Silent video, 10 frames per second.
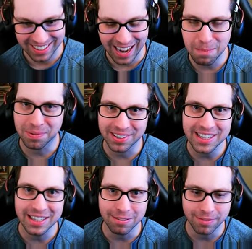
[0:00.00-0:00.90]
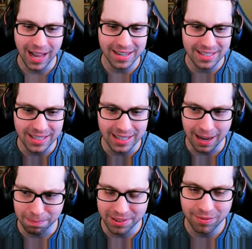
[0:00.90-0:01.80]
I believe that's the.
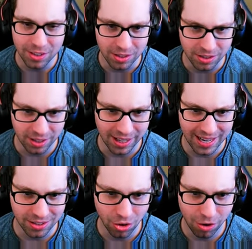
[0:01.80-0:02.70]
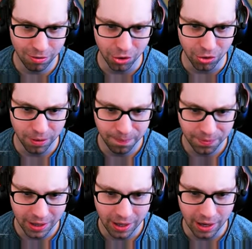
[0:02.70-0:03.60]
I believe this is the last golf hole
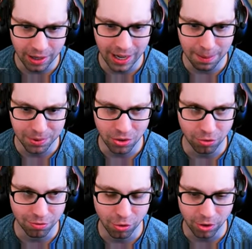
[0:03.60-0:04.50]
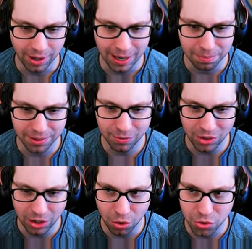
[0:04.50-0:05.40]
on episode four. I believe
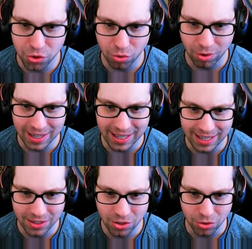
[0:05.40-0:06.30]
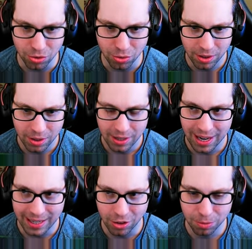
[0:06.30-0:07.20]
we go straight into.
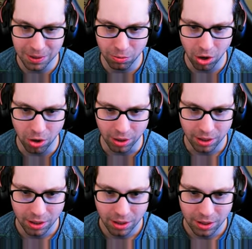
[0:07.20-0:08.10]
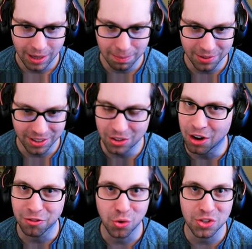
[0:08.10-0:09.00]
I could be wrong.
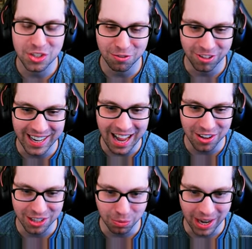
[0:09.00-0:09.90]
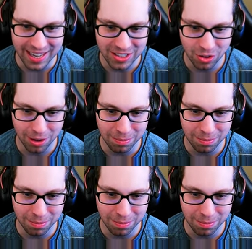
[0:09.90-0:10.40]
of course, the finale, right? So I